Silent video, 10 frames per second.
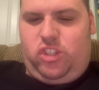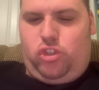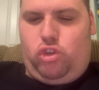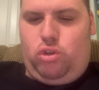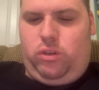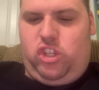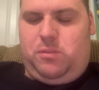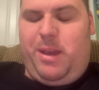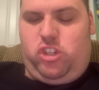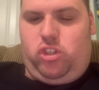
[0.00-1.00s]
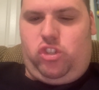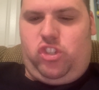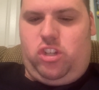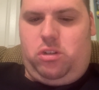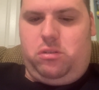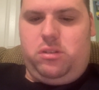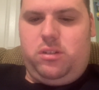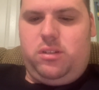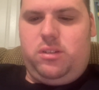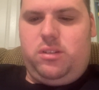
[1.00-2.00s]
truly special, so
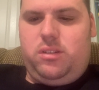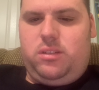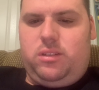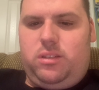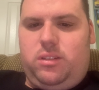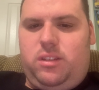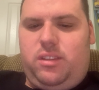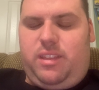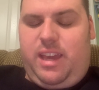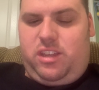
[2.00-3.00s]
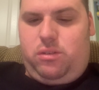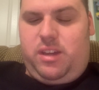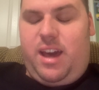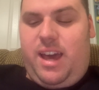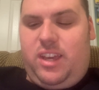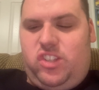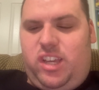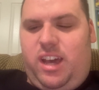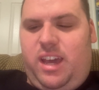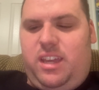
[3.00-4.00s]
thank you guys.
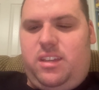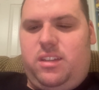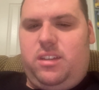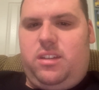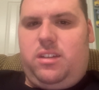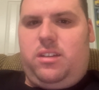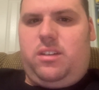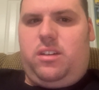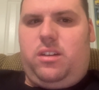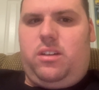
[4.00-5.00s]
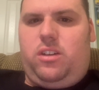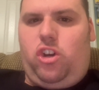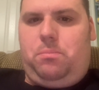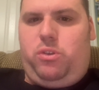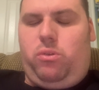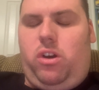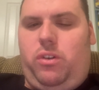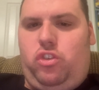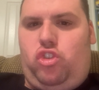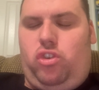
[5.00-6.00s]
I hope you all
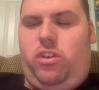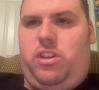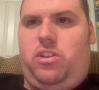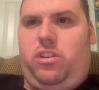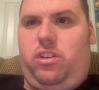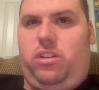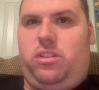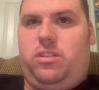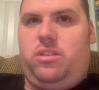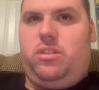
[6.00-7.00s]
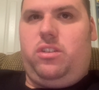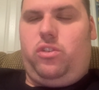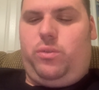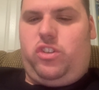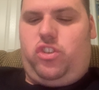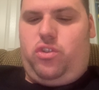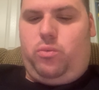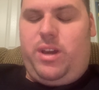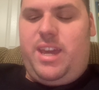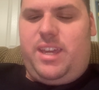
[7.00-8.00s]
enjoy the rest of your
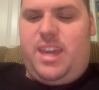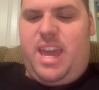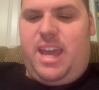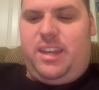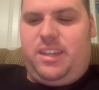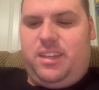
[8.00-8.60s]
week, and